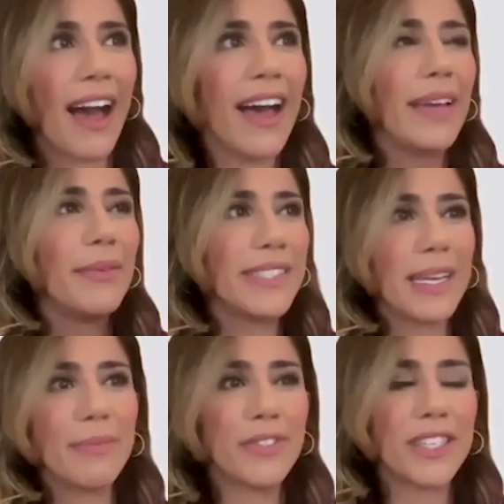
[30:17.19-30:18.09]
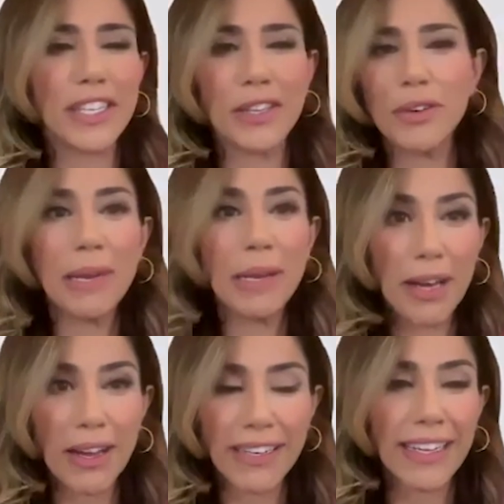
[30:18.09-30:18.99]
I was able to cure my
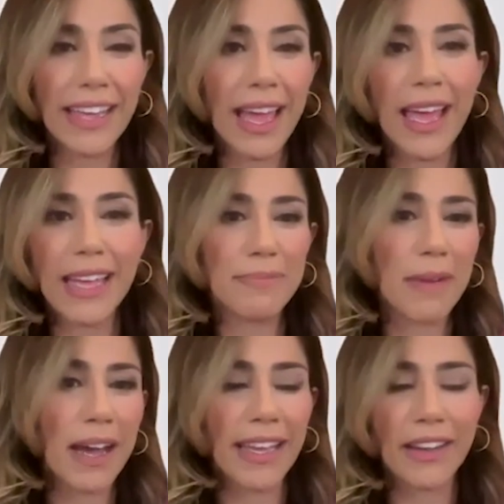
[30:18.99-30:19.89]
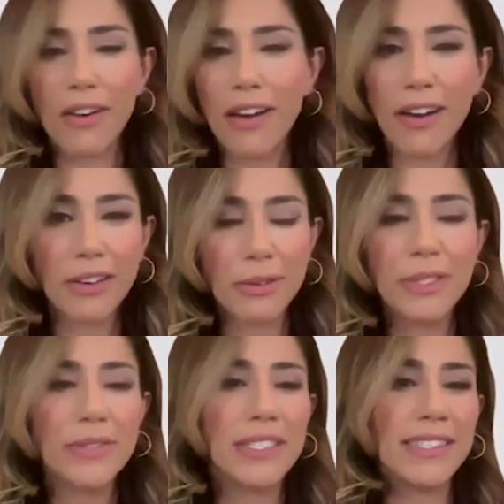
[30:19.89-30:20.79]
body and my
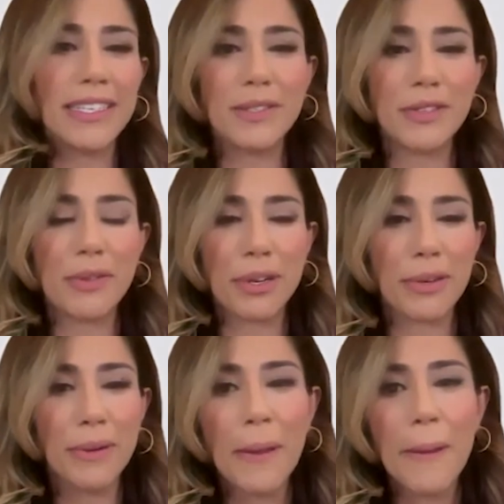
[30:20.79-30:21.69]
autoimmune disease through,